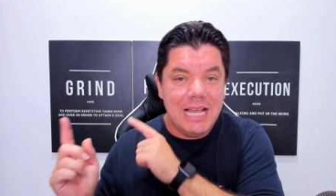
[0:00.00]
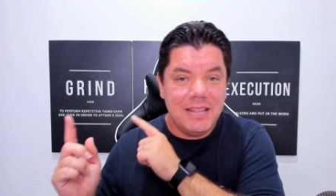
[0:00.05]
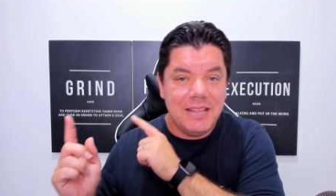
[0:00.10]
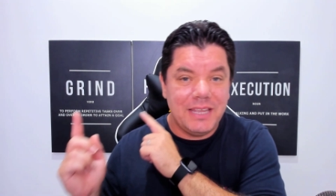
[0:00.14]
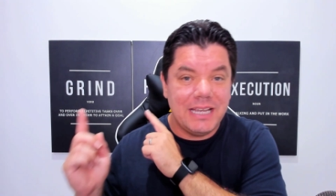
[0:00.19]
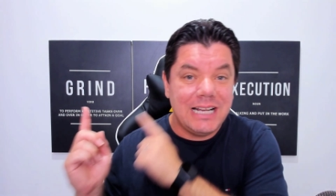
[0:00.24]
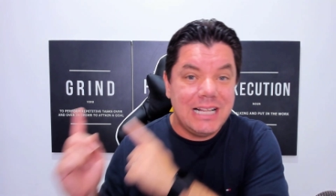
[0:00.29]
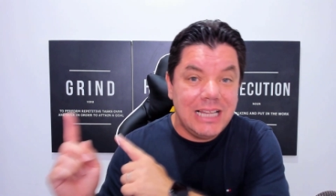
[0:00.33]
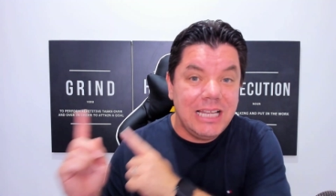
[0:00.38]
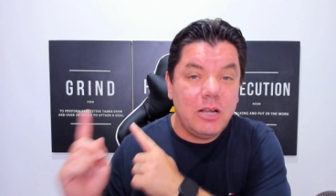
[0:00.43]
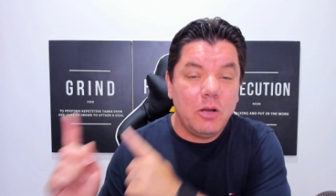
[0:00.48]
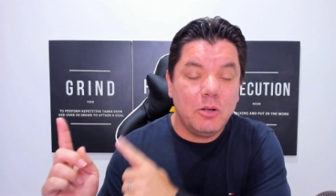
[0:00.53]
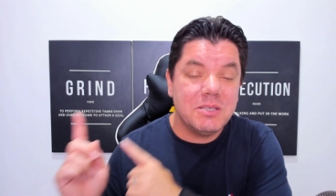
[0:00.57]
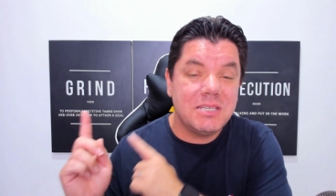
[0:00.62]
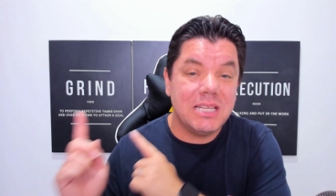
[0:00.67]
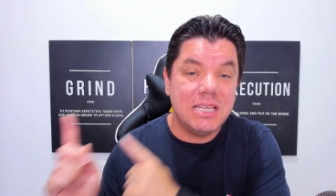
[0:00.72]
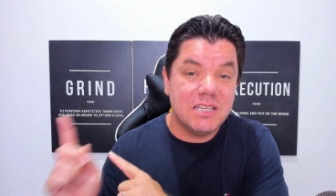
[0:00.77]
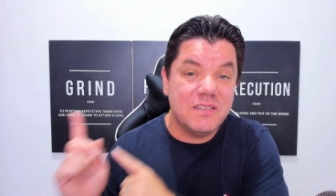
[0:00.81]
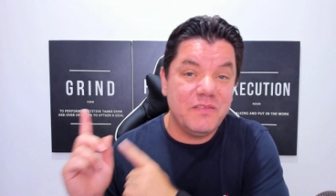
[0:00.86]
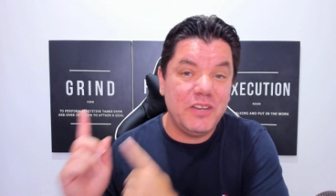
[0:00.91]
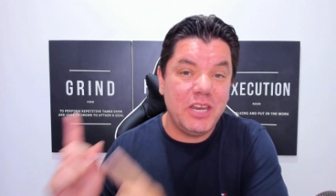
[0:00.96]
then click
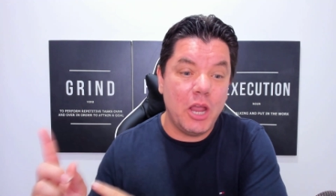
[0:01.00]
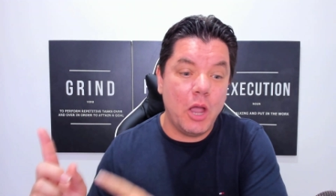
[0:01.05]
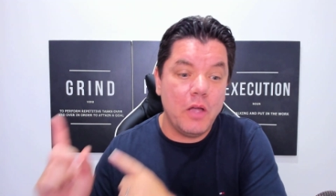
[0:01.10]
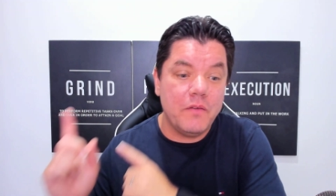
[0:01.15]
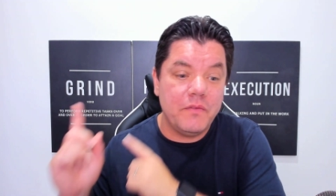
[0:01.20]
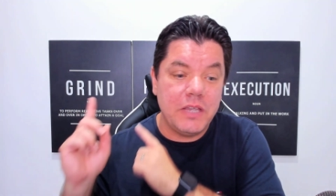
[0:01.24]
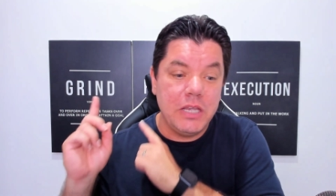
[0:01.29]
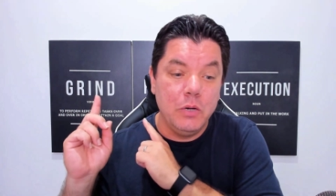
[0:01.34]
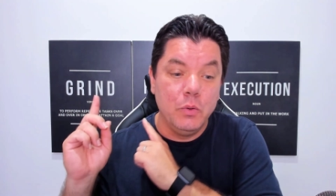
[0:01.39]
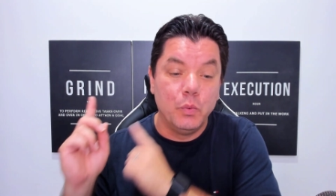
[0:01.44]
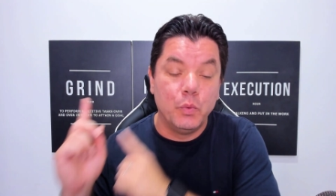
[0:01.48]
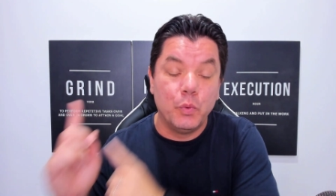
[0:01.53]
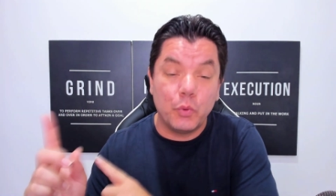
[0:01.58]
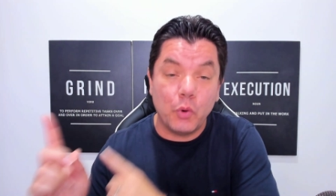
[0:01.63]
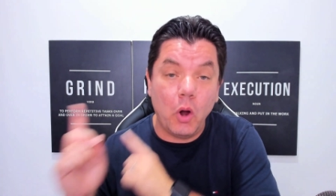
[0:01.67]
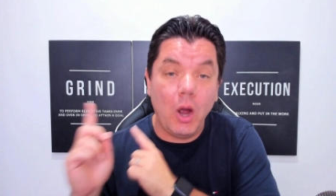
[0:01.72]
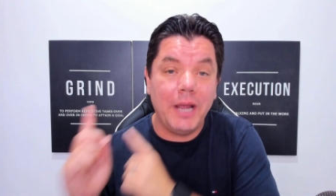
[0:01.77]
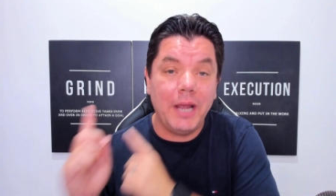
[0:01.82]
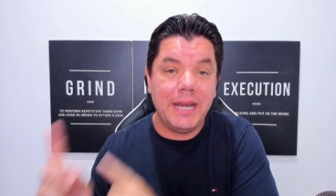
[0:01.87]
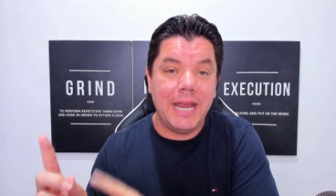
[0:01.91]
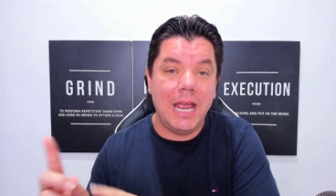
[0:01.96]
onto this video over here
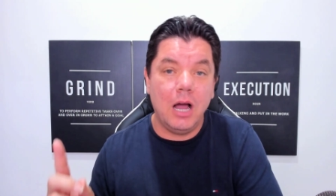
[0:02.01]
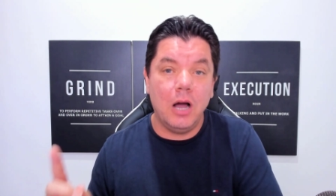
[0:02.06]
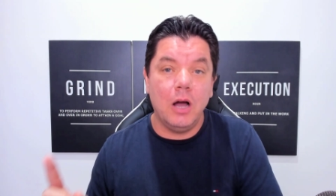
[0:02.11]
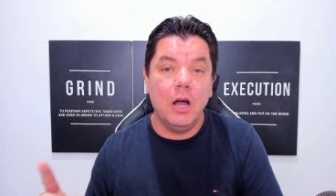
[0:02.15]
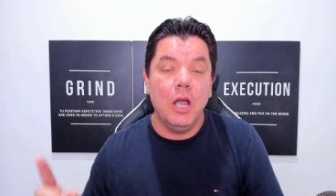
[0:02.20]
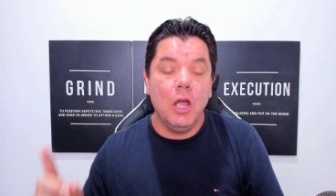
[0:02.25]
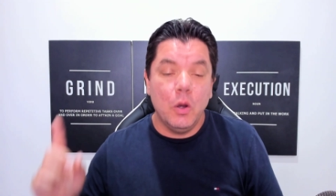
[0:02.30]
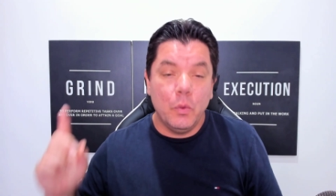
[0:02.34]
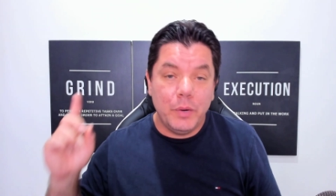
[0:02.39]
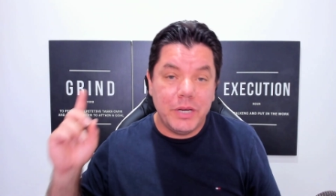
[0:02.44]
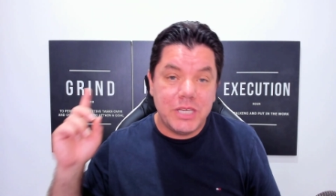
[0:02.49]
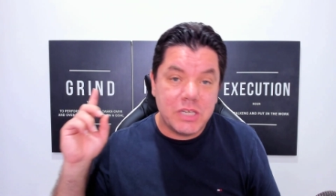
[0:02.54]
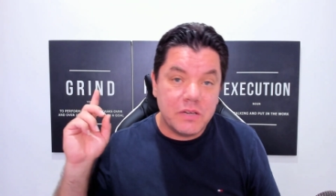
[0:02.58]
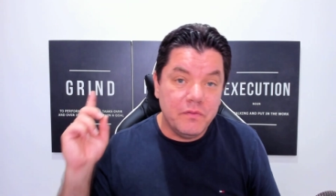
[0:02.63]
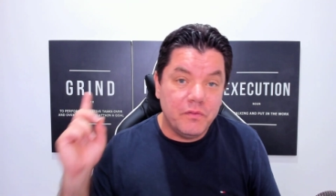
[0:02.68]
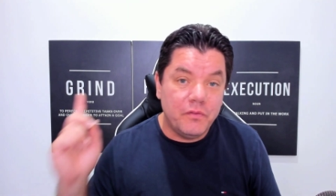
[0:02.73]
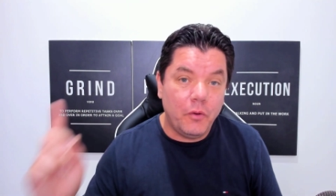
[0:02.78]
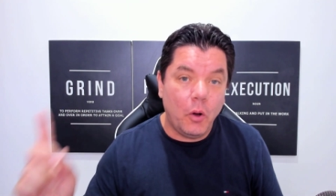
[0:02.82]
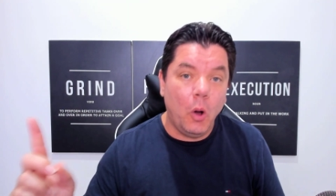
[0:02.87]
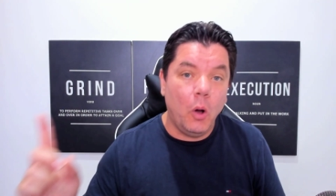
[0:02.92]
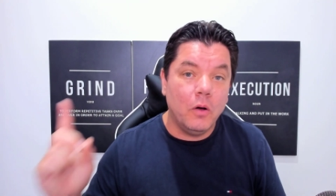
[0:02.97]
right now, which
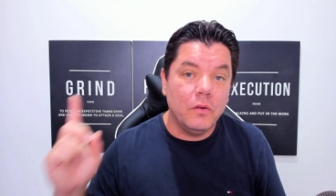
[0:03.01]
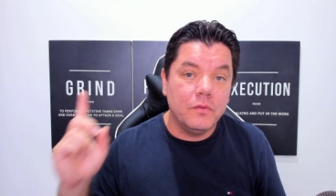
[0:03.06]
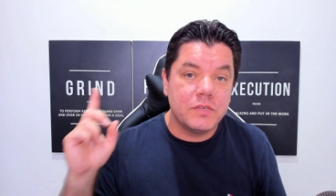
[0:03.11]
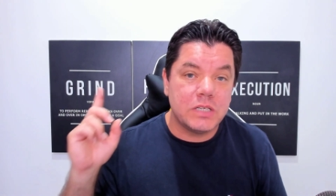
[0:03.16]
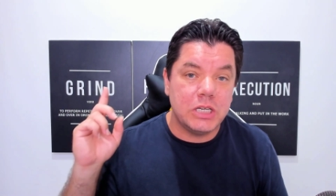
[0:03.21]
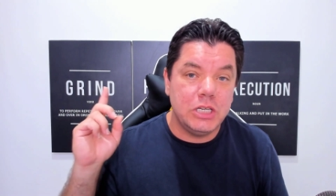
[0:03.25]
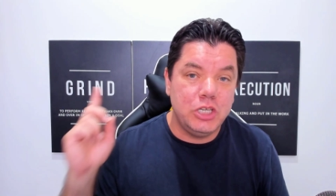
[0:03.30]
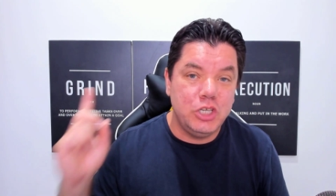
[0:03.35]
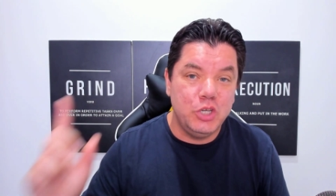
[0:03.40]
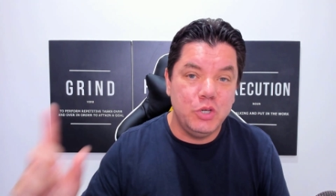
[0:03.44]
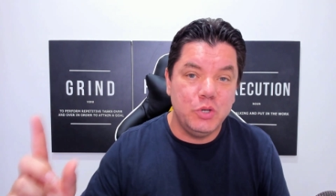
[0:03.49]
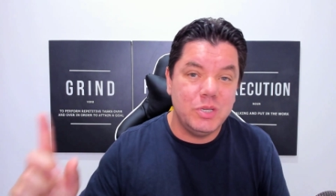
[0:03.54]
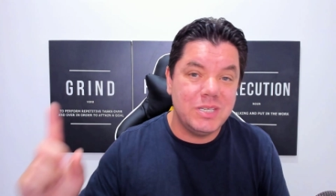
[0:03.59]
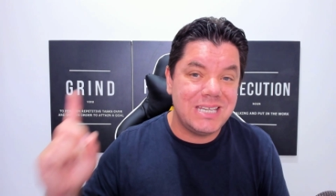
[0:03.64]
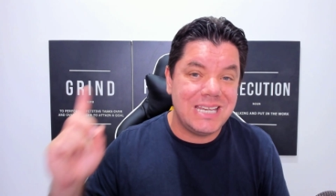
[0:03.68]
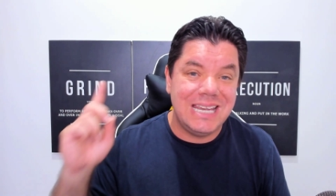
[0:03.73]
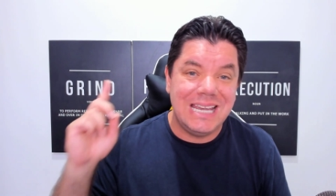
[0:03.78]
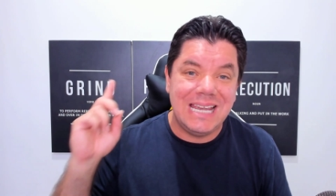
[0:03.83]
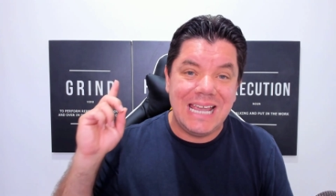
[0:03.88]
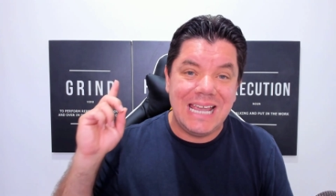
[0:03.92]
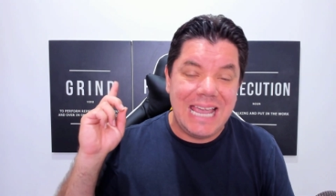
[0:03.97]
involves
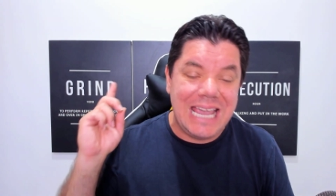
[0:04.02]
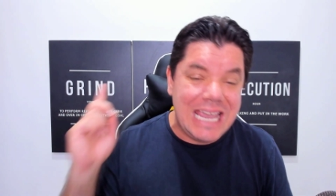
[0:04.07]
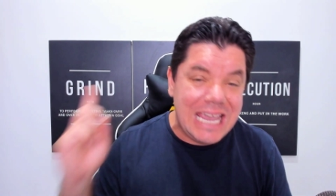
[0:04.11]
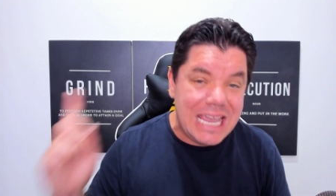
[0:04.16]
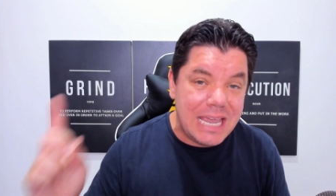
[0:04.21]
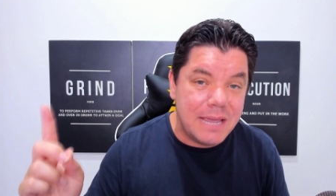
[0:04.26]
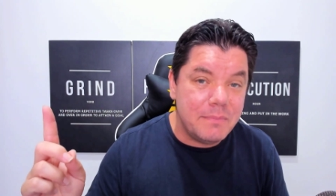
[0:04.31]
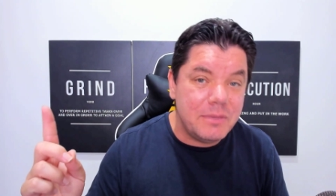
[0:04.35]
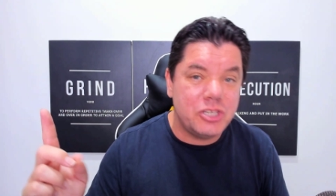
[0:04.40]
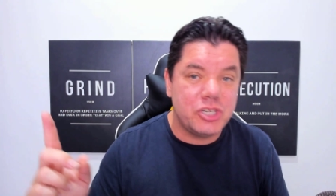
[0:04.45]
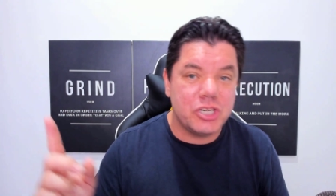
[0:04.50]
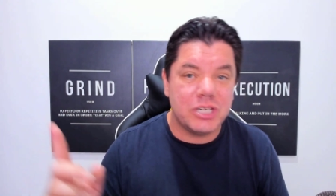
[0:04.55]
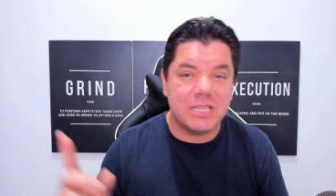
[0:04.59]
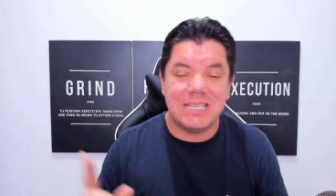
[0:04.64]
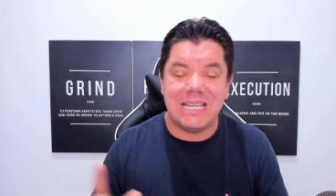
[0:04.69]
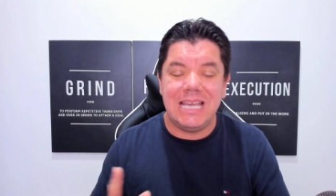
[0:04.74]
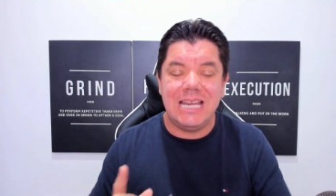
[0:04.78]
using images.